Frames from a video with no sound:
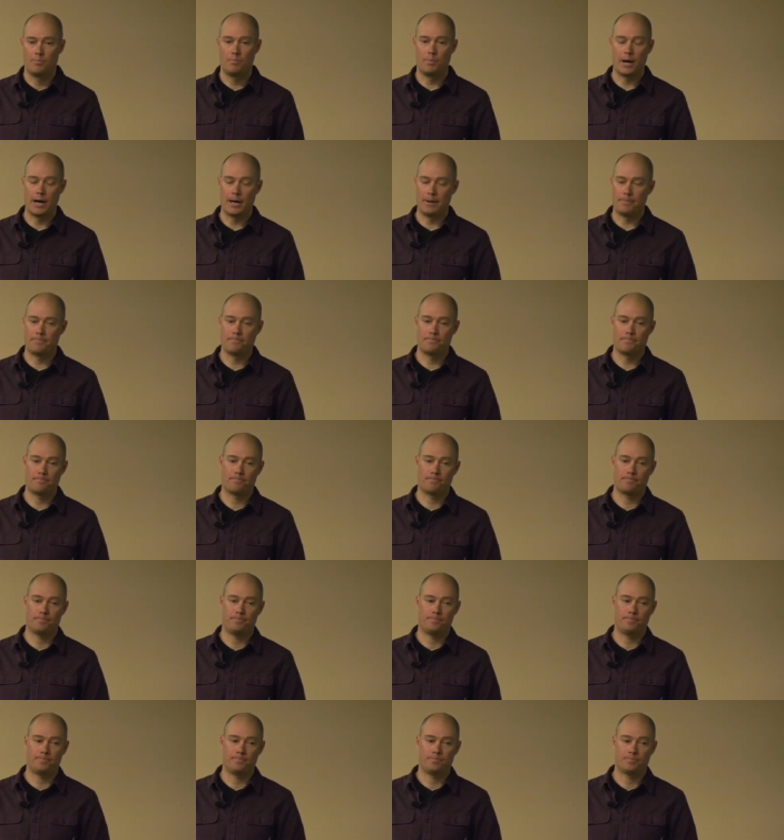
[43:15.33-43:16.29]
But,
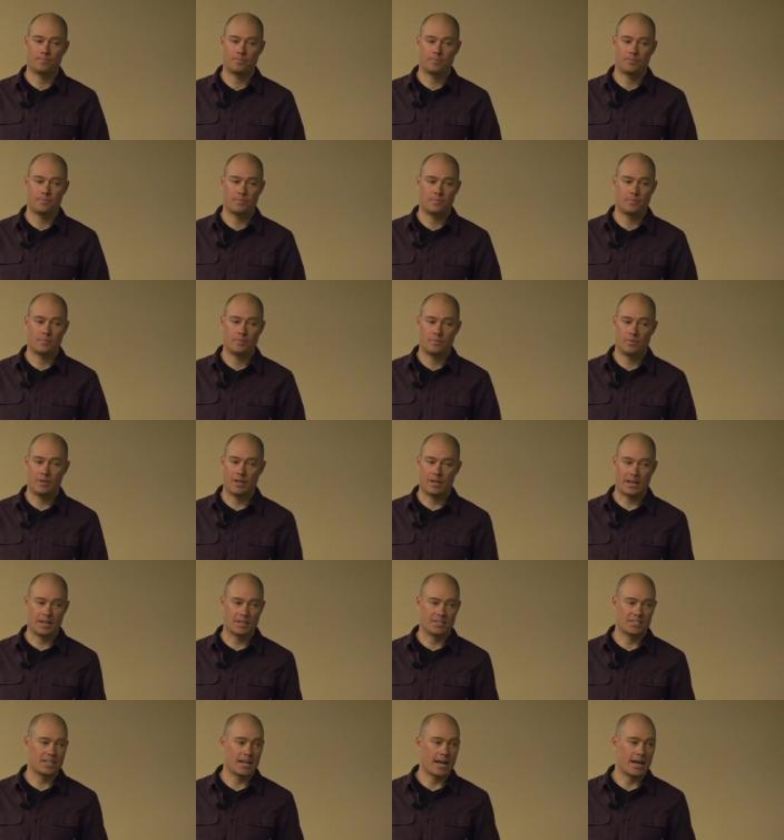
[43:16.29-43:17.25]

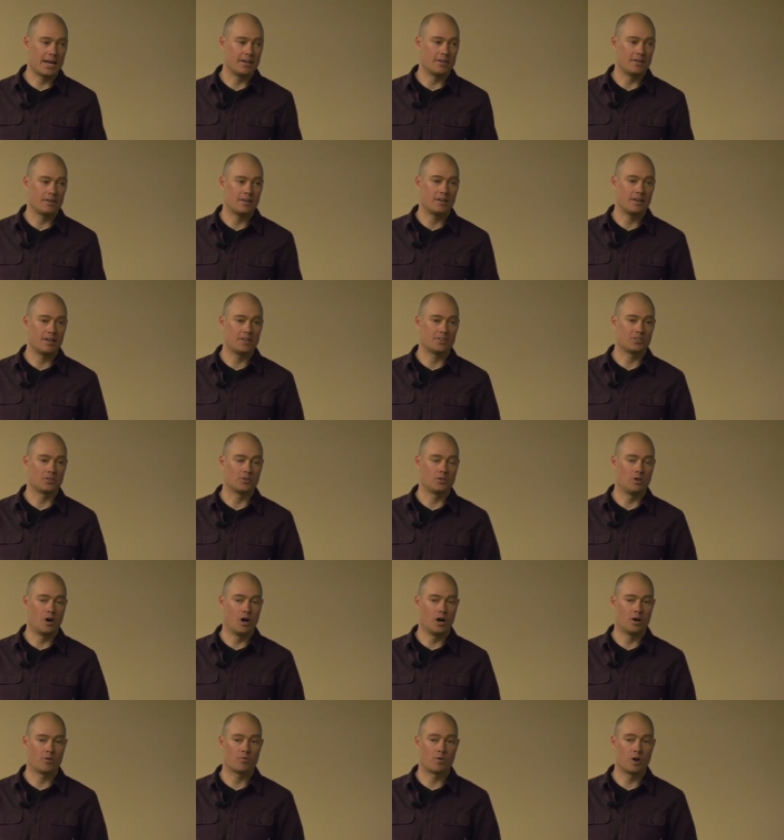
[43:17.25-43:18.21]
like I said, it's a
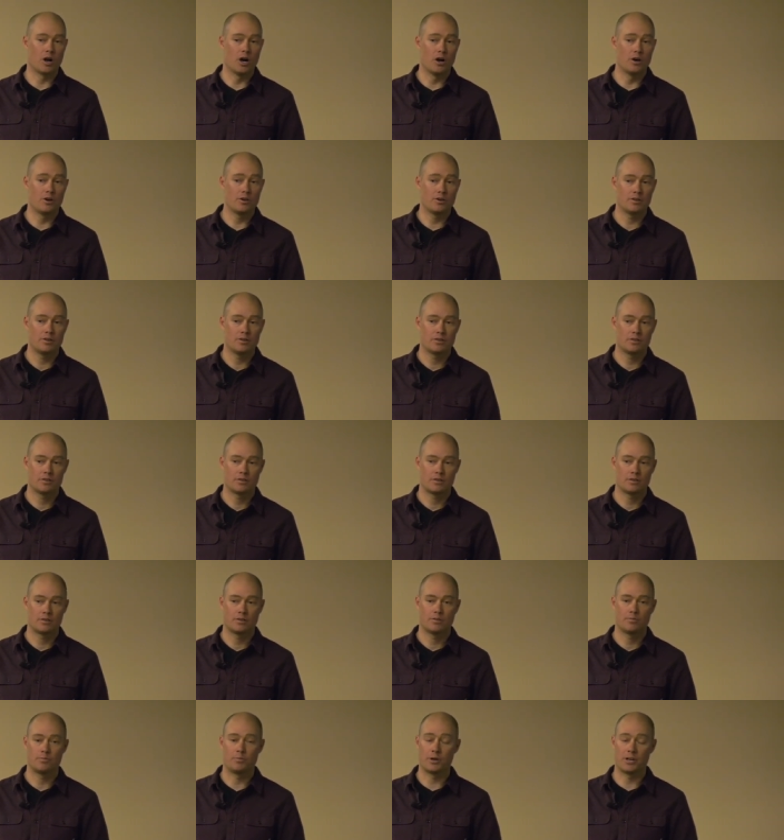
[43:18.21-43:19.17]
long road,
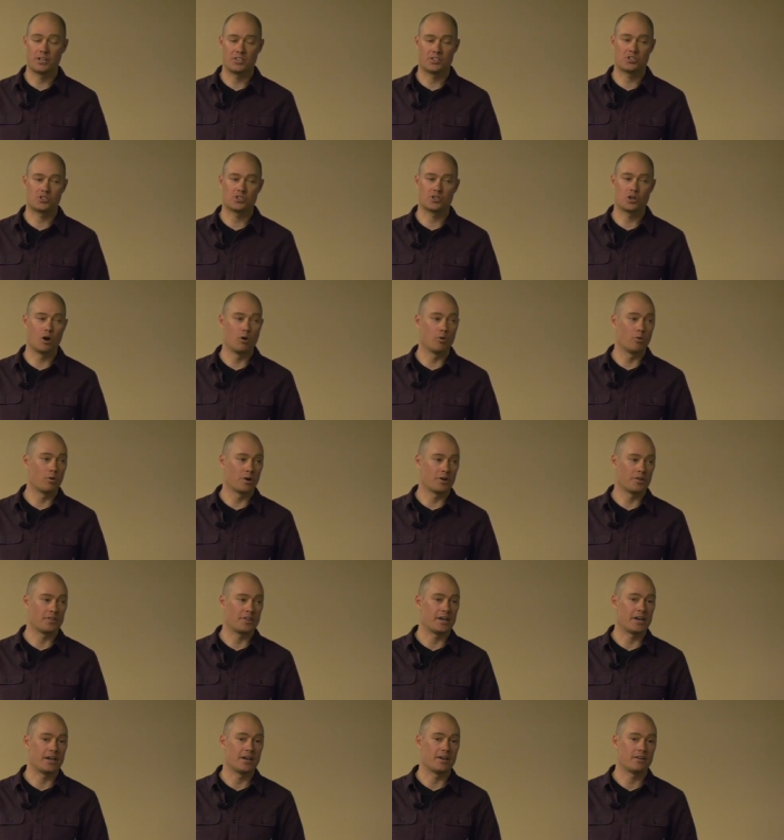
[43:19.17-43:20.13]
but it's so
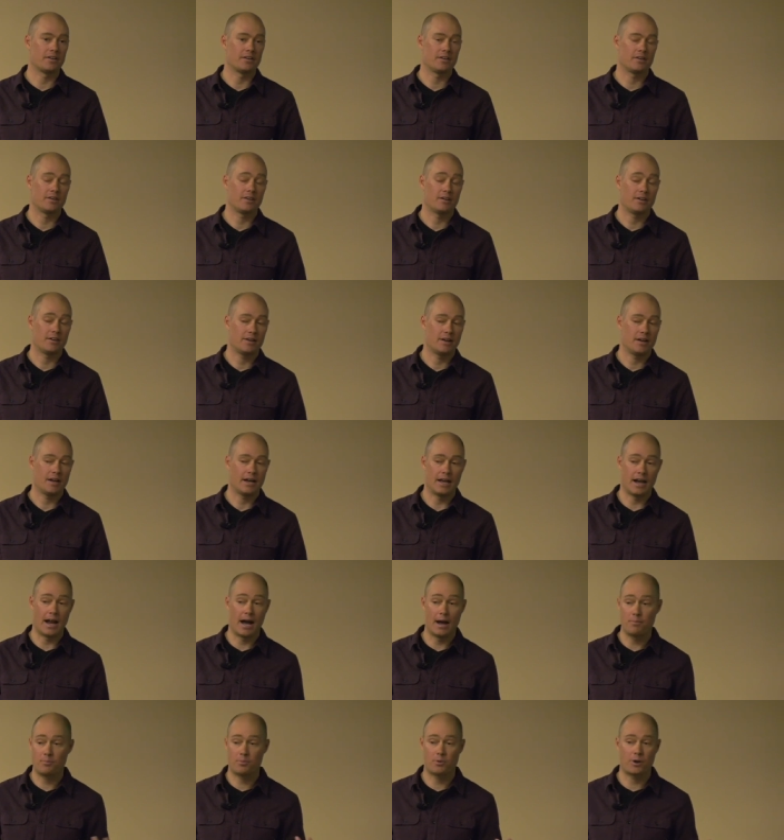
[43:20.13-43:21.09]
worth it.
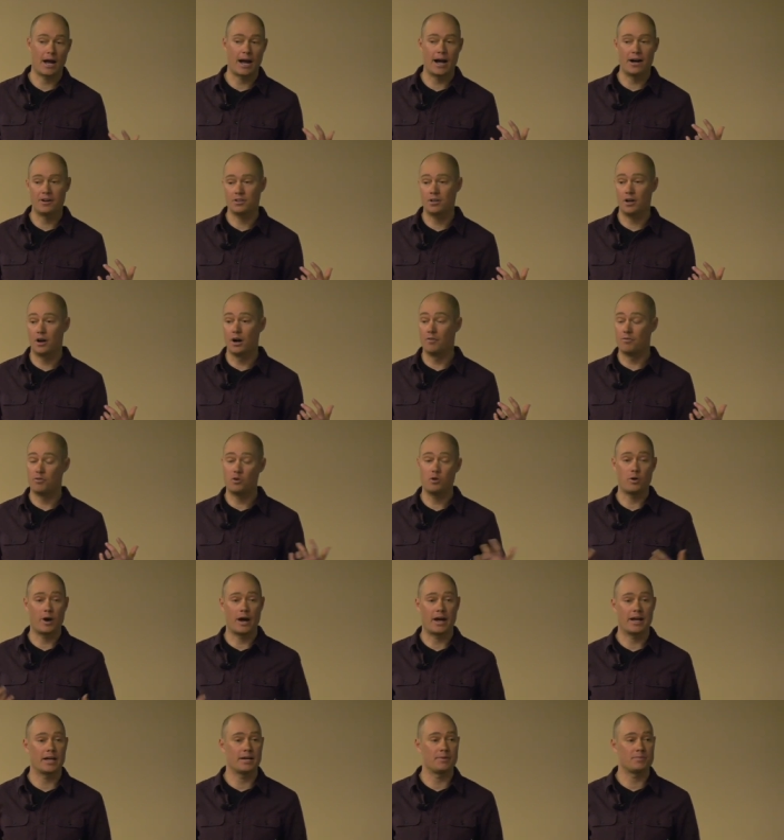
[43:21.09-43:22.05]
And I'm proud of
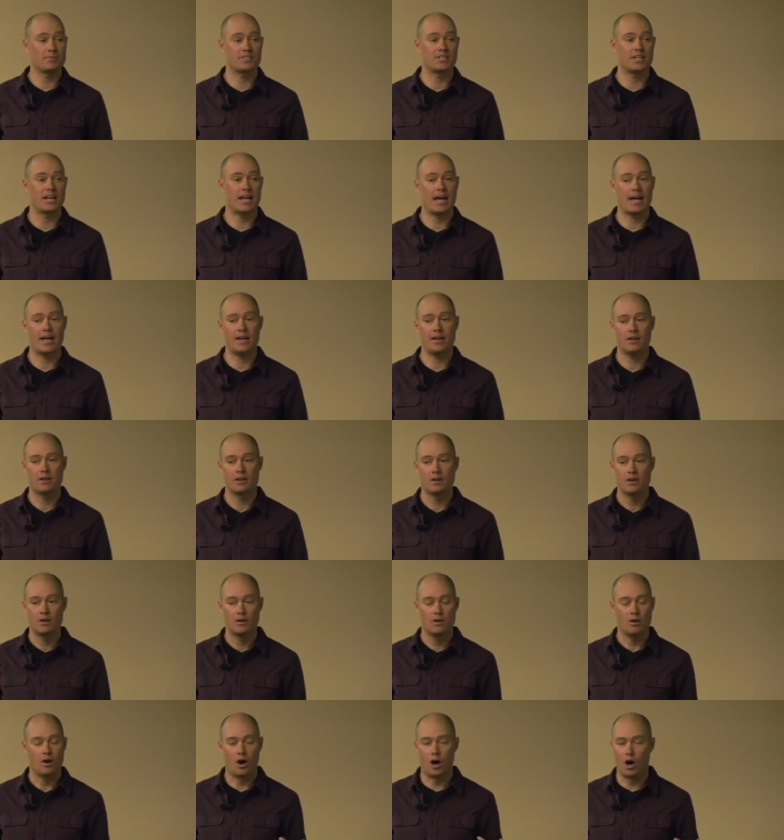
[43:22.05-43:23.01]
who I am today,
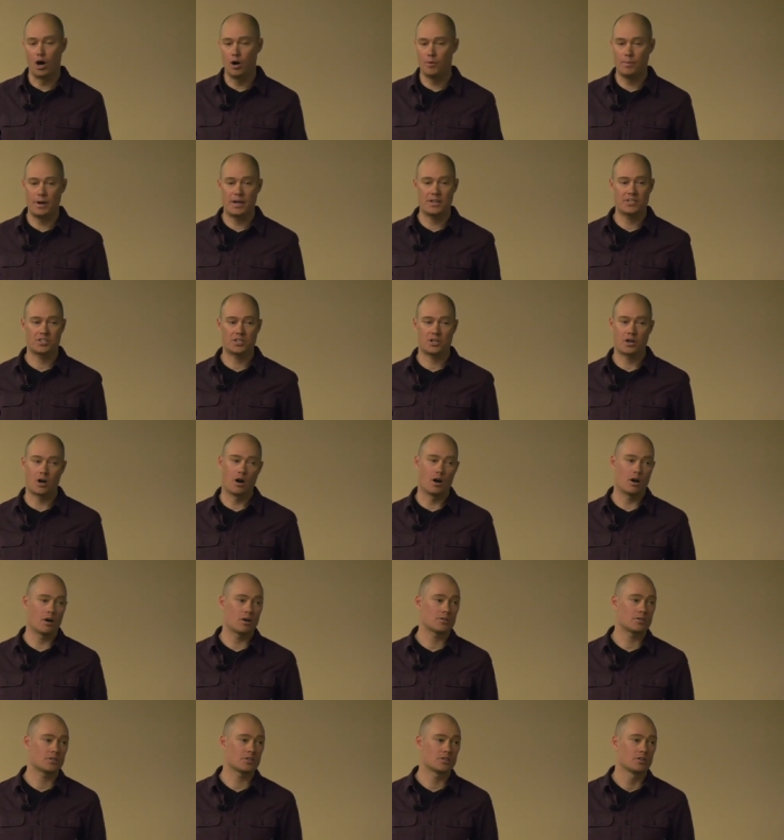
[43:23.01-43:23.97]
all my
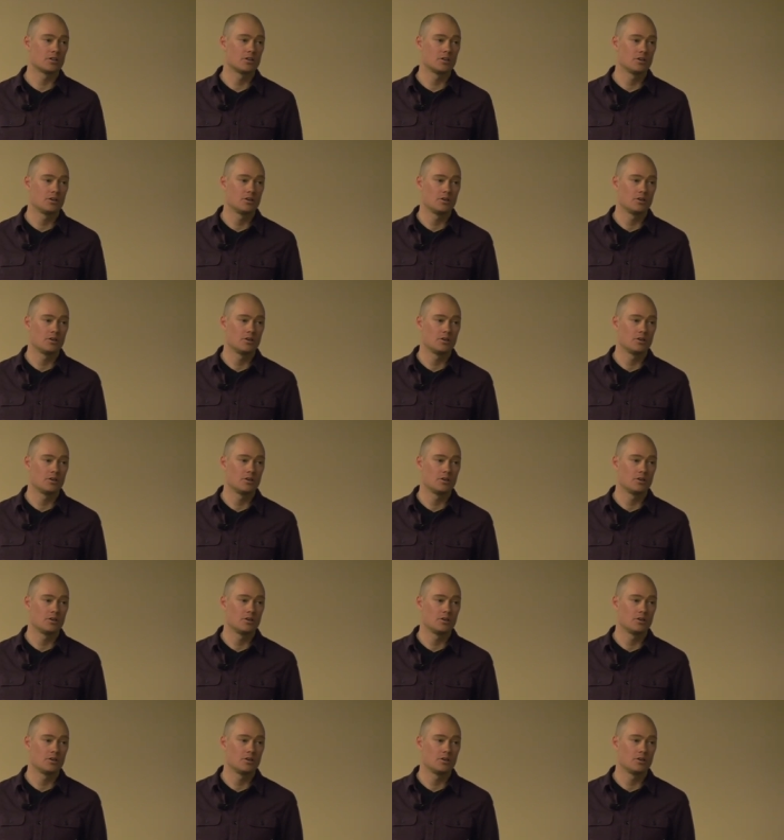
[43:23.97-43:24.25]
scars,